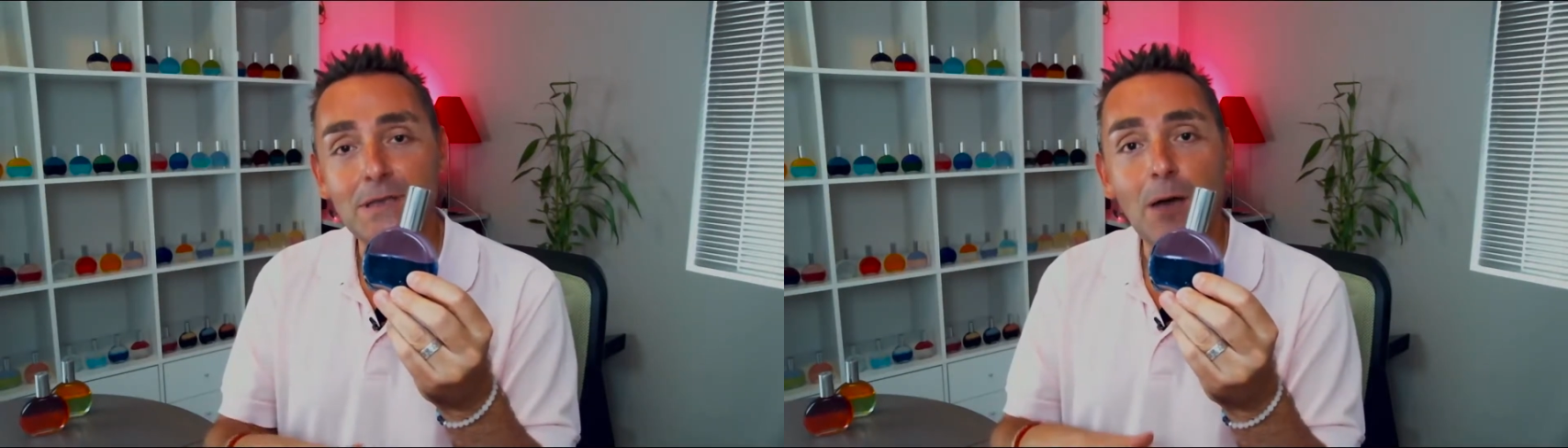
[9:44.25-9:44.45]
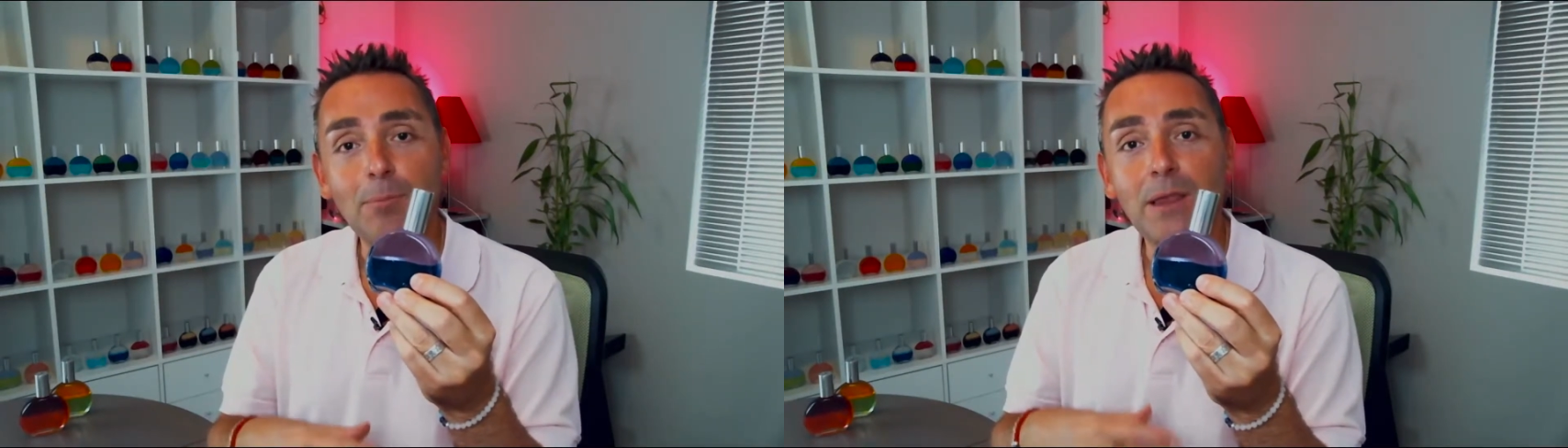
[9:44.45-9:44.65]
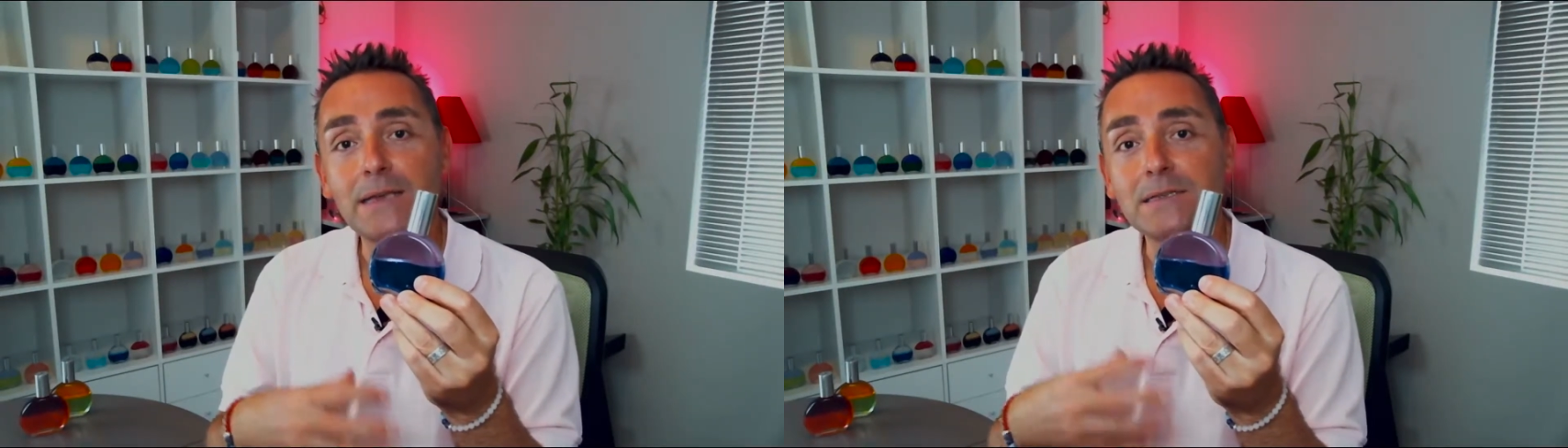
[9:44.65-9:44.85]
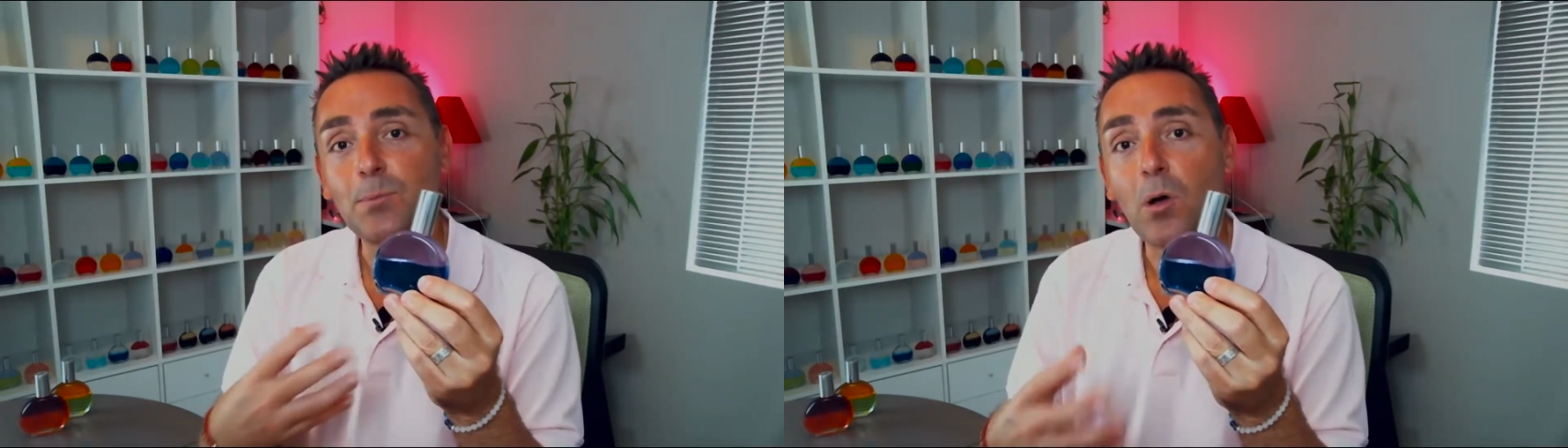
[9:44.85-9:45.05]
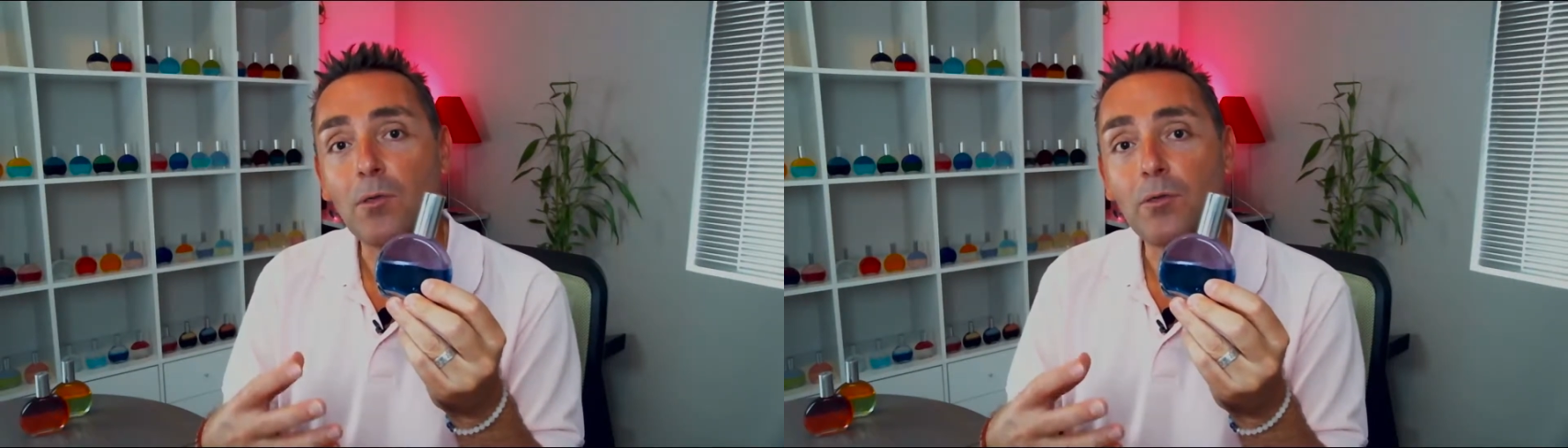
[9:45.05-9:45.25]
that are placed
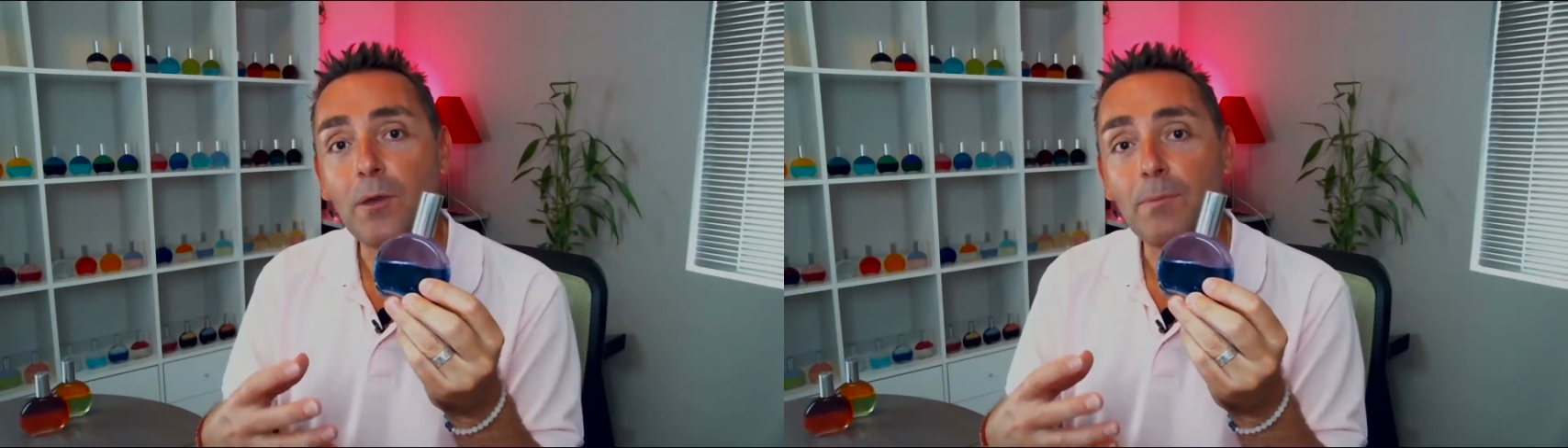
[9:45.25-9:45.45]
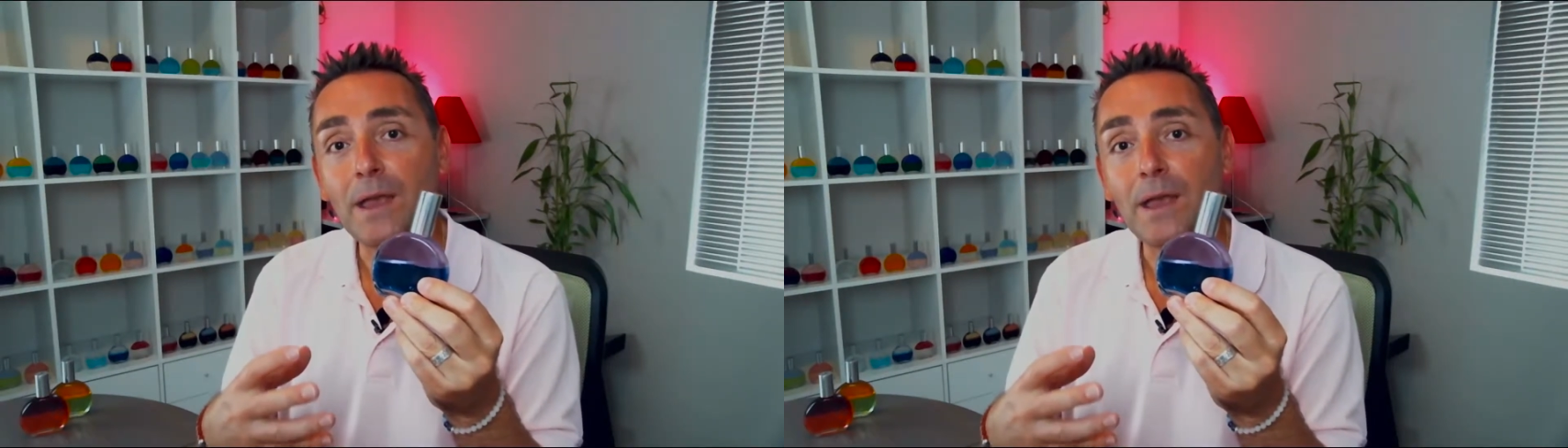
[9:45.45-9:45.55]
upon them,